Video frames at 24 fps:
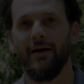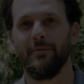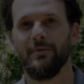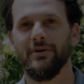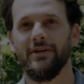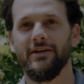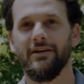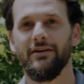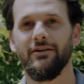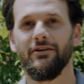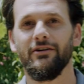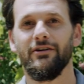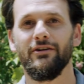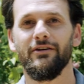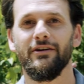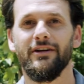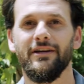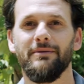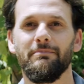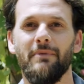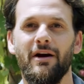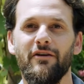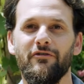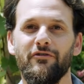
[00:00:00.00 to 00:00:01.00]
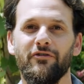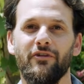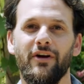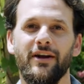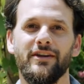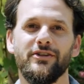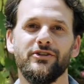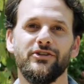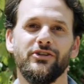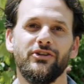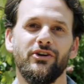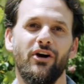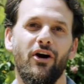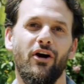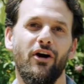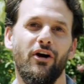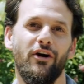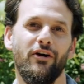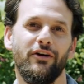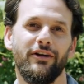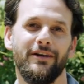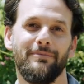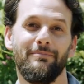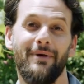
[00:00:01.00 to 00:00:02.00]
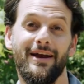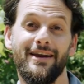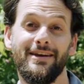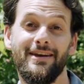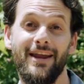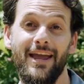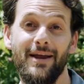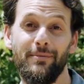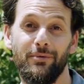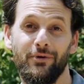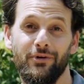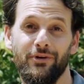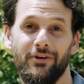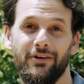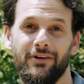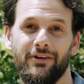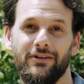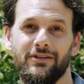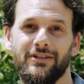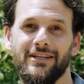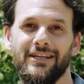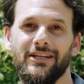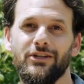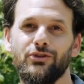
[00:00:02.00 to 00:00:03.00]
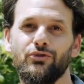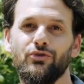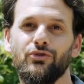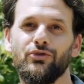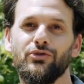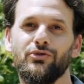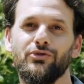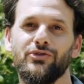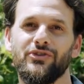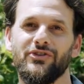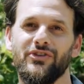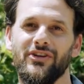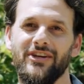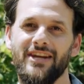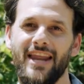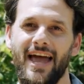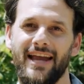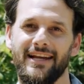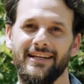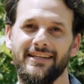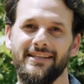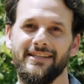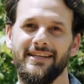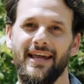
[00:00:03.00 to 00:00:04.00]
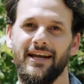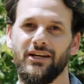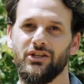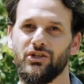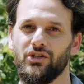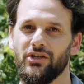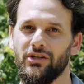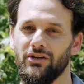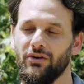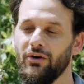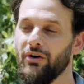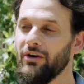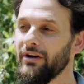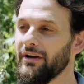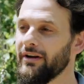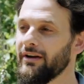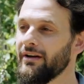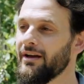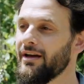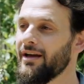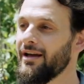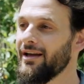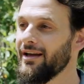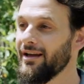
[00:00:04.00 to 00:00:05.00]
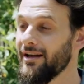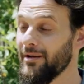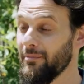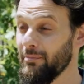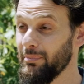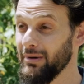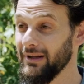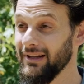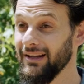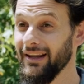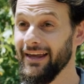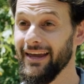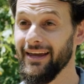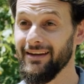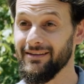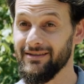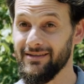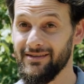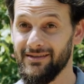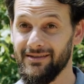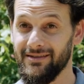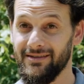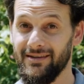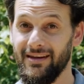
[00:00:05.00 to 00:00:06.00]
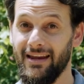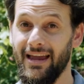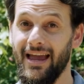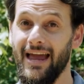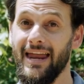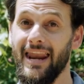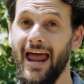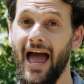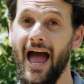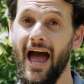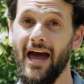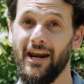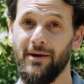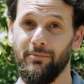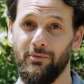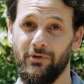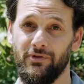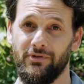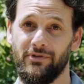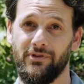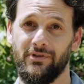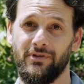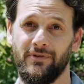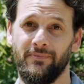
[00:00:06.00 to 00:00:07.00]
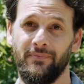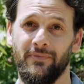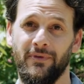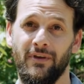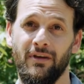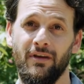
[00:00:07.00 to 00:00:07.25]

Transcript: I'm here in my friend's yard in my neighborhood to introduce the next section on plants and animals.